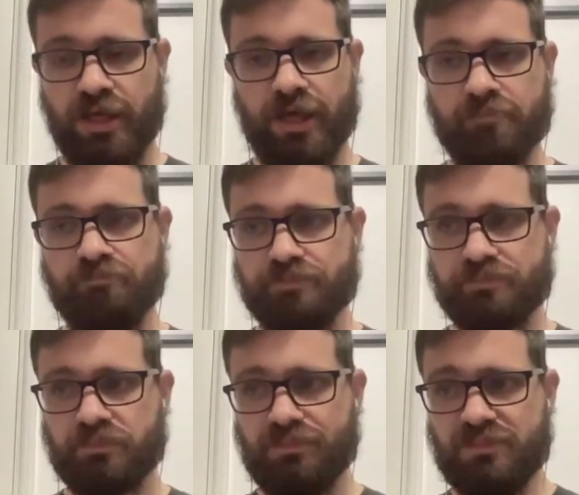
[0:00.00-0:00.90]
Um,
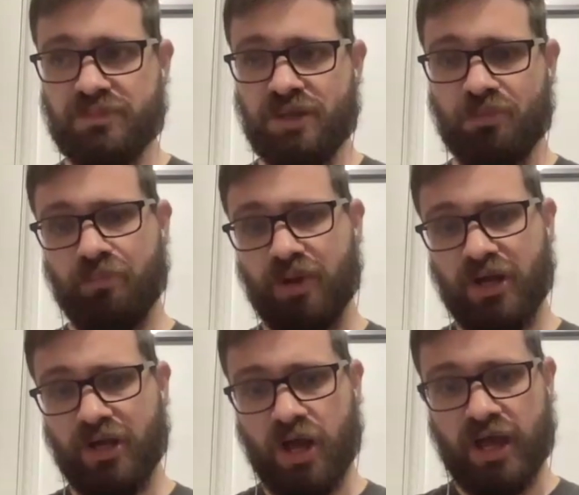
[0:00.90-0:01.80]
but
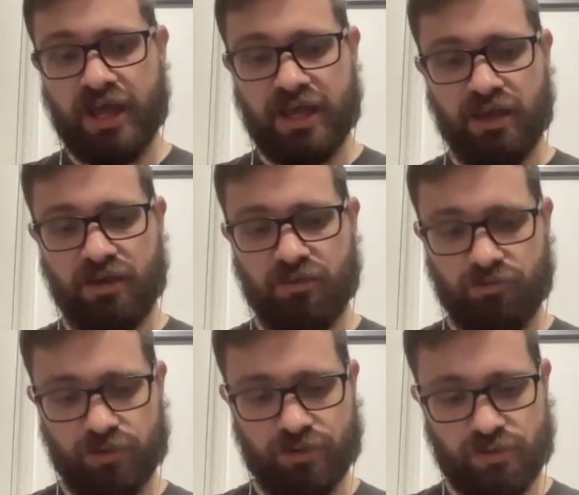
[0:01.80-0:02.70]
I
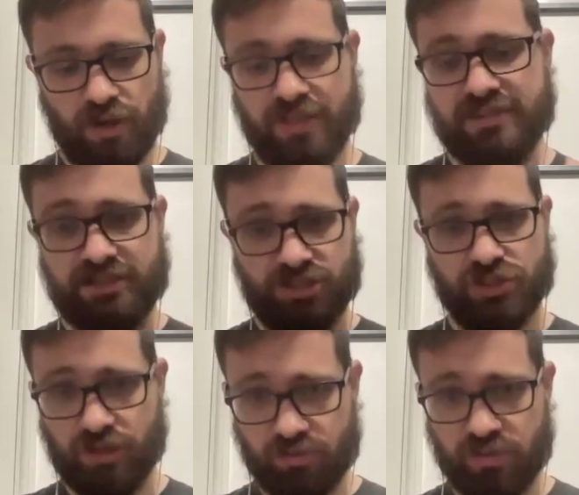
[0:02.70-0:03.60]
teach a
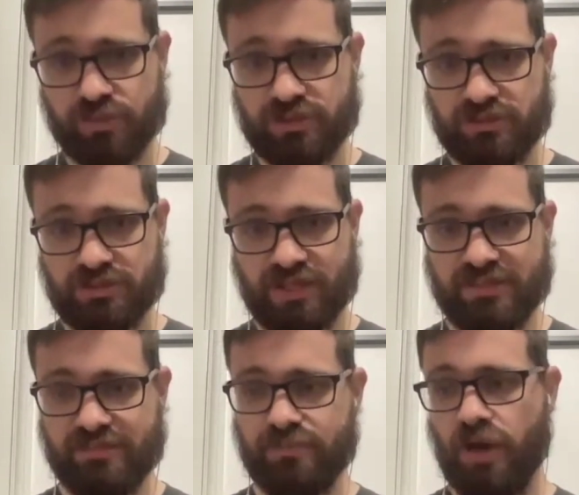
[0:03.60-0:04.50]
lot of people to do
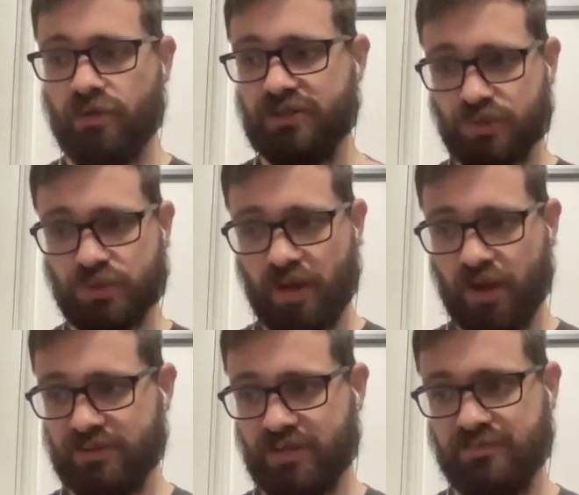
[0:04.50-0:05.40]
interactive email. I talk about
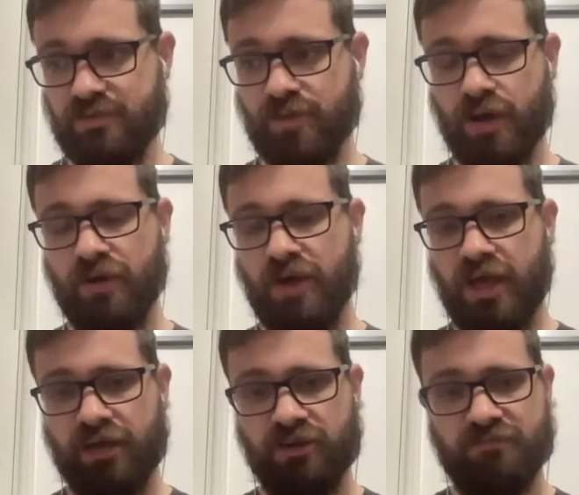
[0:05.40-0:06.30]
interactive email,
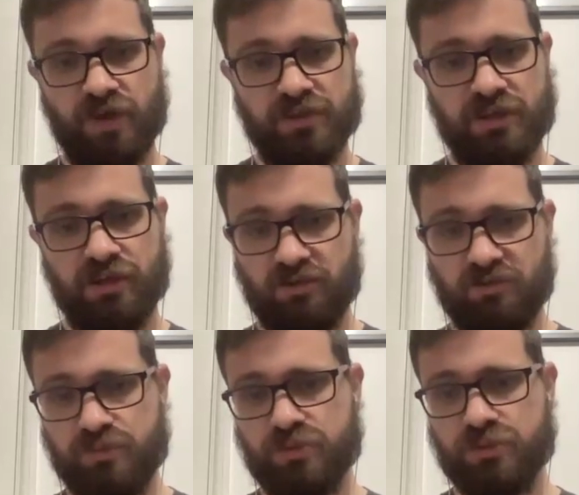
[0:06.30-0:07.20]
and I find that a lot of
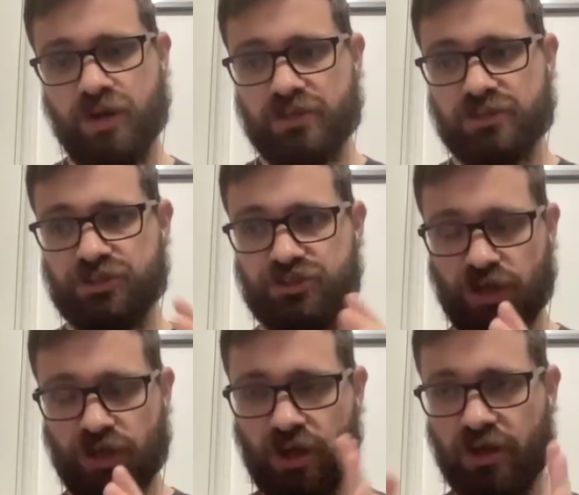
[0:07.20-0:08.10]
people
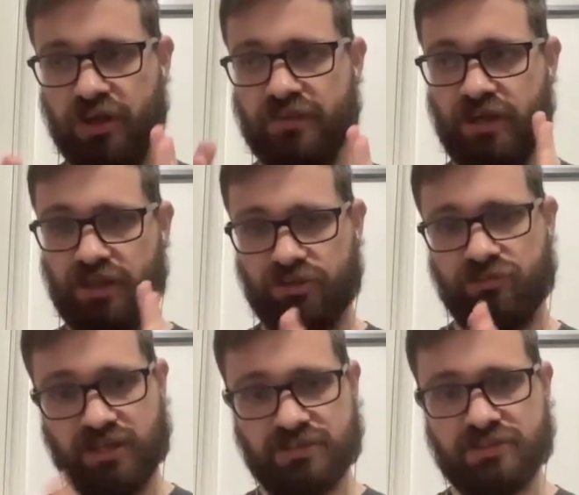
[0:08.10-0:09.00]
start at the other
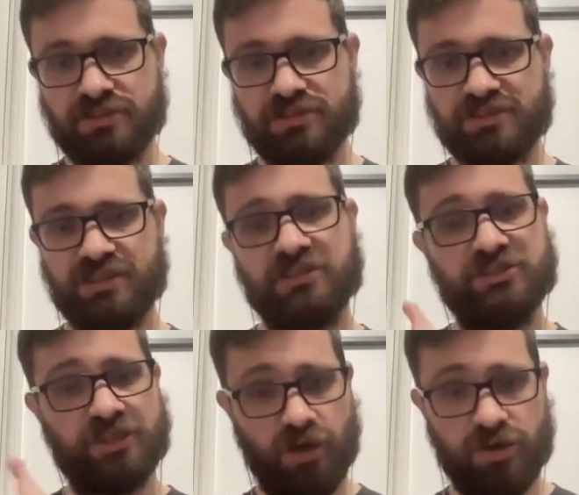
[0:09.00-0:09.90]
end. So they
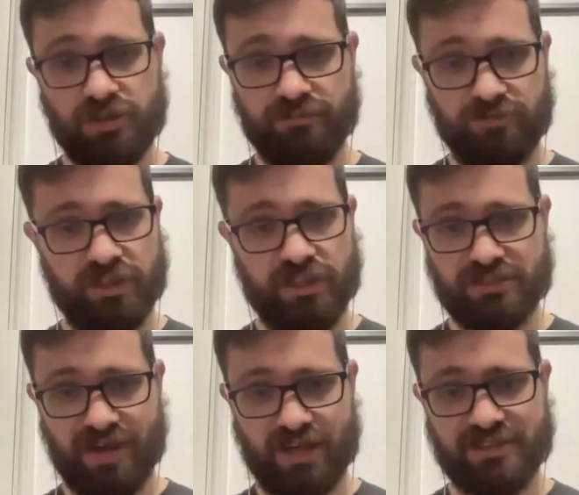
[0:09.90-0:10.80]
start at the fully
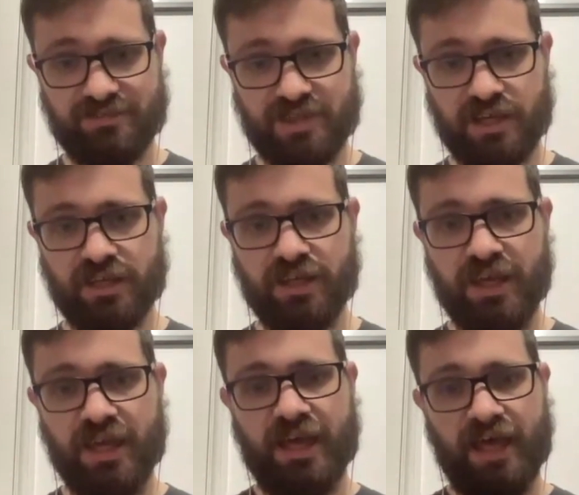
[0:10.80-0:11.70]
interactive thing,
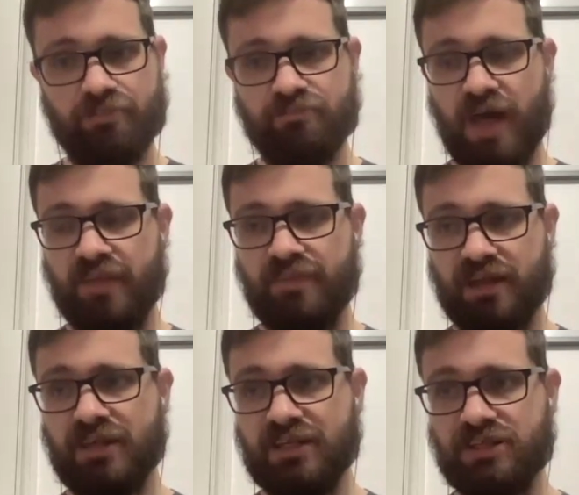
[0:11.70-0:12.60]
and
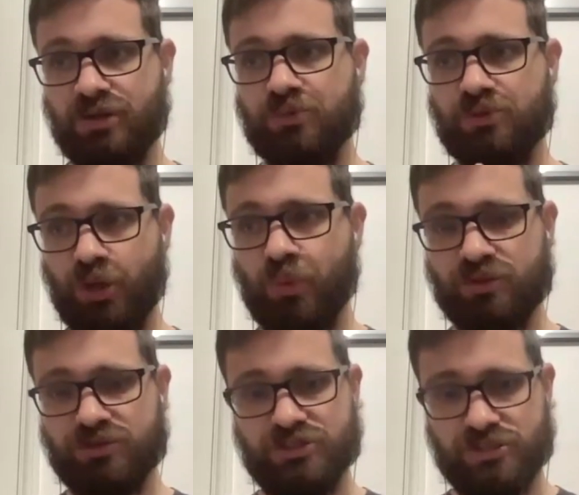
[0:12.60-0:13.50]
then they don't know
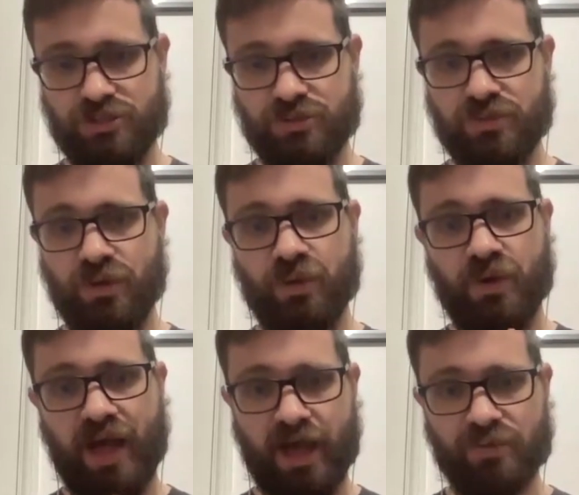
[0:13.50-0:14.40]
what to do or
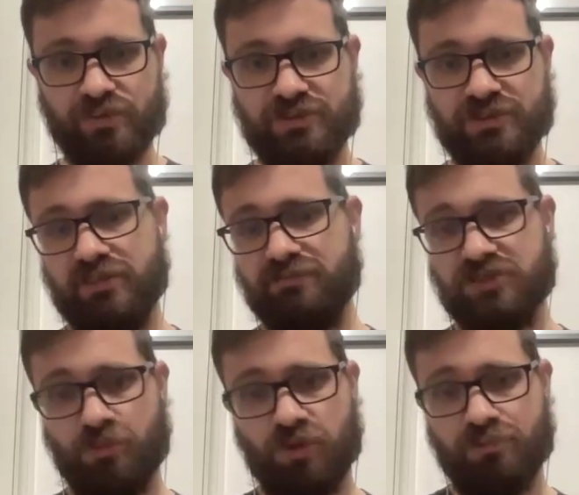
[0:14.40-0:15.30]
how to give
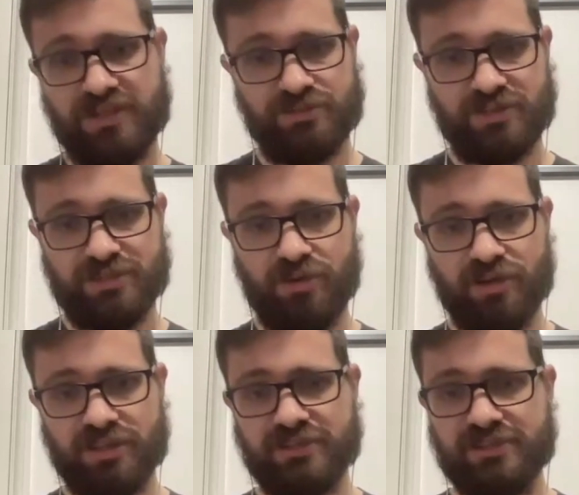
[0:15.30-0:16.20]
someone a better
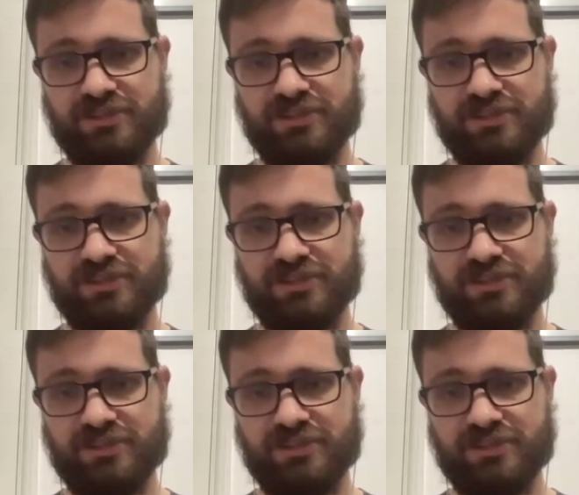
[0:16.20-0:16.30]
experience.